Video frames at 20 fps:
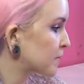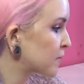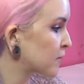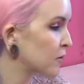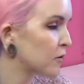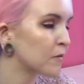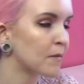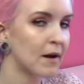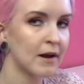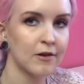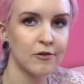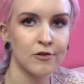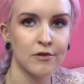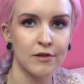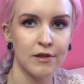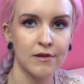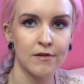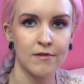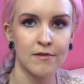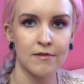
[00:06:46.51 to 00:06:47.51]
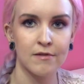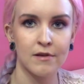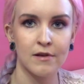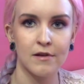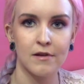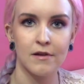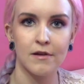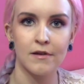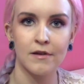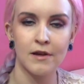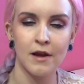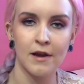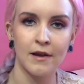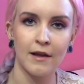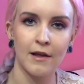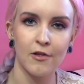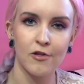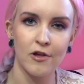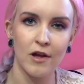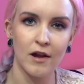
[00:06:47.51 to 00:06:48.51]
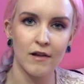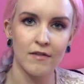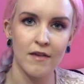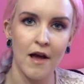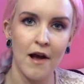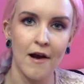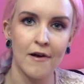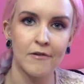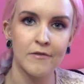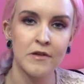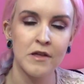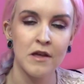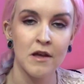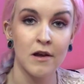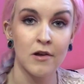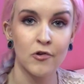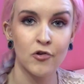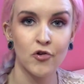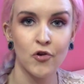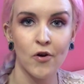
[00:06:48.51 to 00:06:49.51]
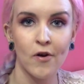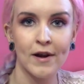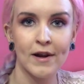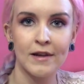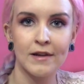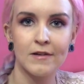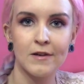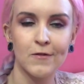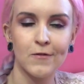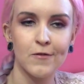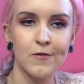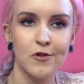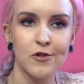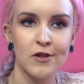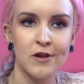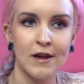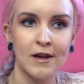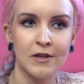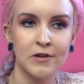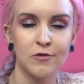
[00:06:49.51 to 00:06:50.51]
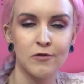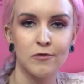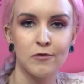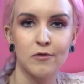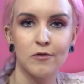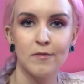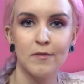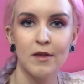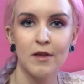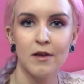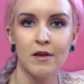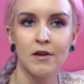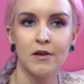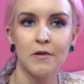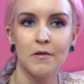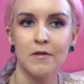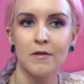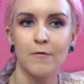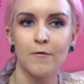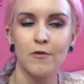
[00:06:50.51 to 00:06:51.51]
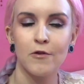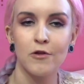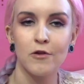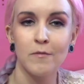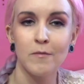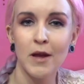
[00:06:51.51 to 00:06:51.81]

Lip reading: Do actually consider getting it checked out and trying a different shank, or you know, a different shoe.